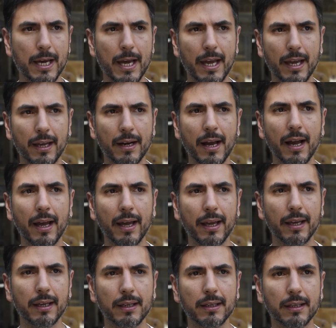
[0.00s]
and
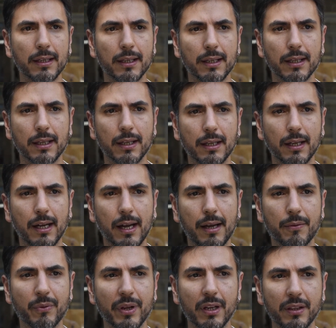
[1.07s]
I
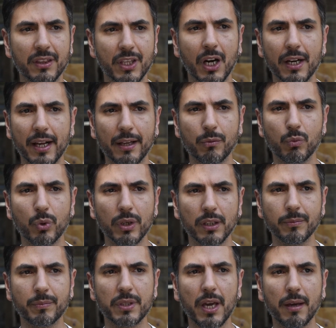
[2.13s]
really thought I
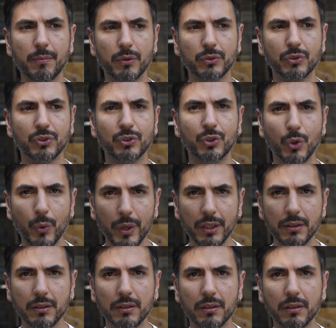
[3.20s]
wouldn't be able to do it
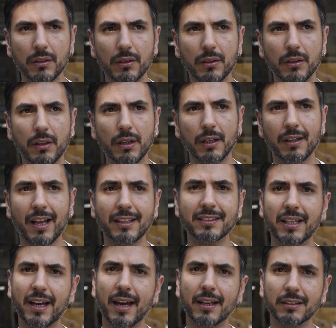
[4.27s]
unless I
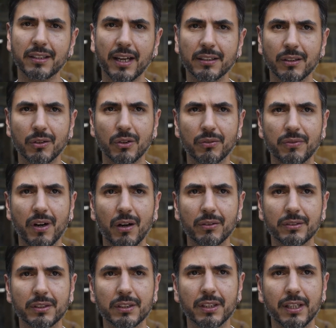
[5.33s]
had a technical
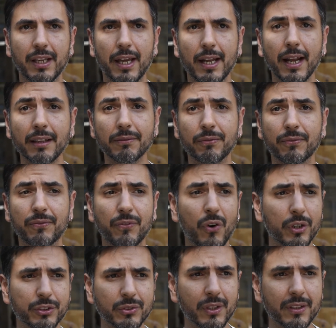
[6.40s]
founder. And I
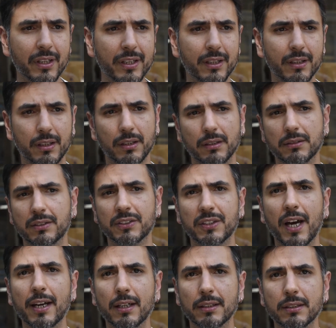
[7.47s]
fortunately
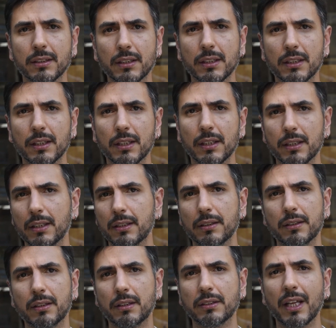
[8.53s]
decided
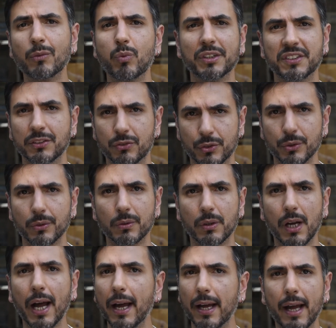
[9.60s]
that wasn't true.
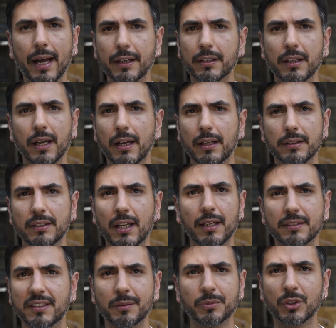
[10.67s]
That
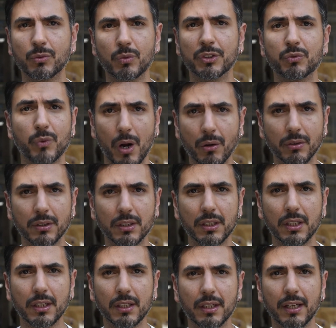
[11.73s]
assumption was wrong,
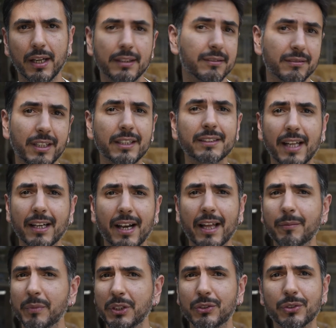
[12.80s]
and that
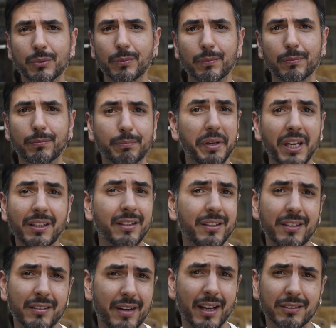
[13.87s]
led me to being
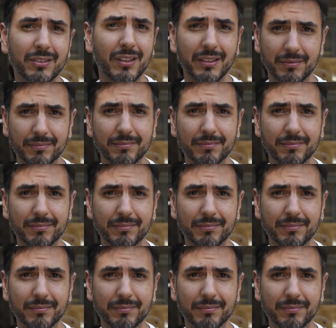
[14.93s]
here actually.